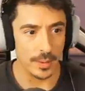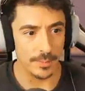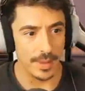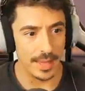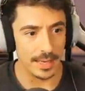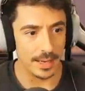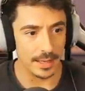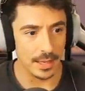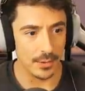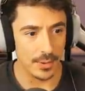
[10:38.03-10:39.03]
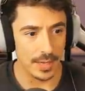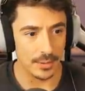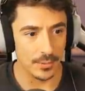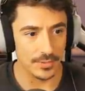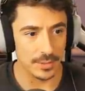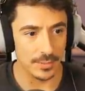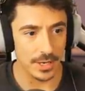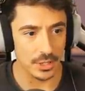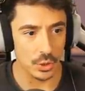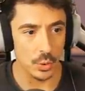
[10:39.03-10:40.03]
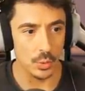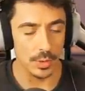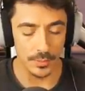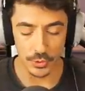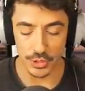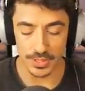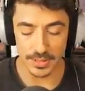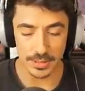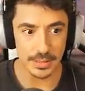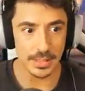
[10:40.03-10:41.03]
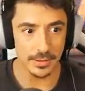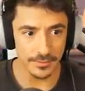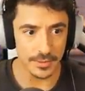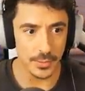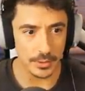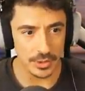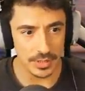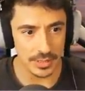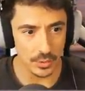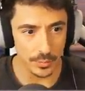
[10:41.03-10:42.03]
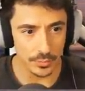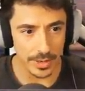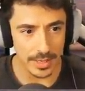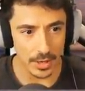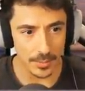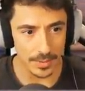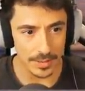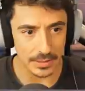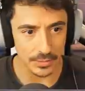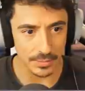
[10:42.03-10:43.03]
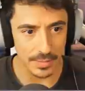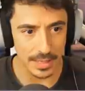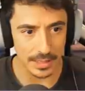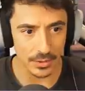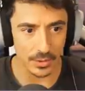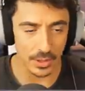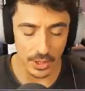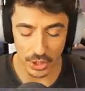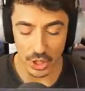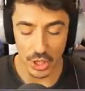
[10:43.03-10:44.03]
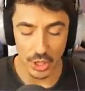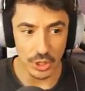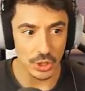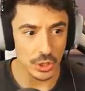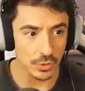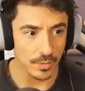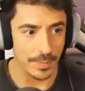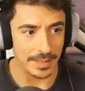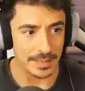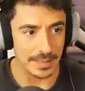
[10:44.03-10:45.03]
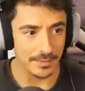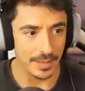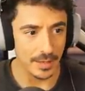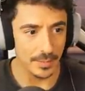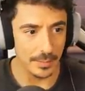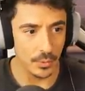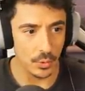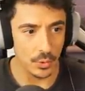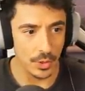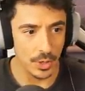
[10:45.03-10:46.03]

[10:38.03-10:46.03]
I may like go in with some like taller bushes and stuff as well, just to sort of break it up and it, make it not look too repetitive, a little bit more